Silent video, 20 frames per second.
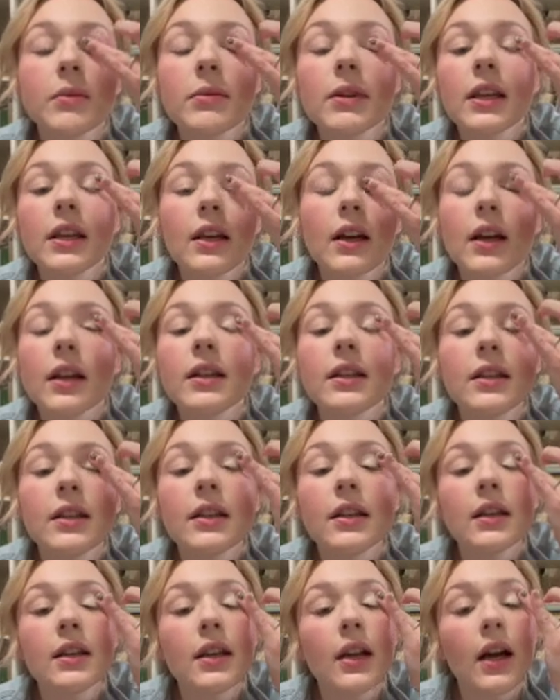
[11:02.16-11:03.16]
me a
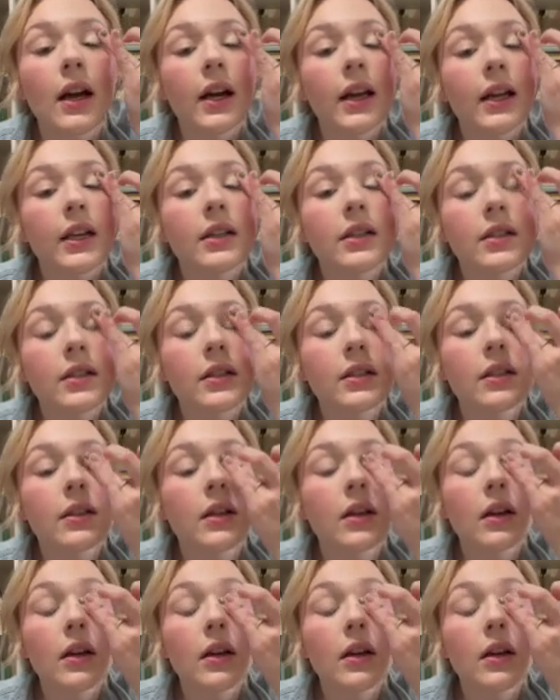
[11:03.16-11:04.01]
nice,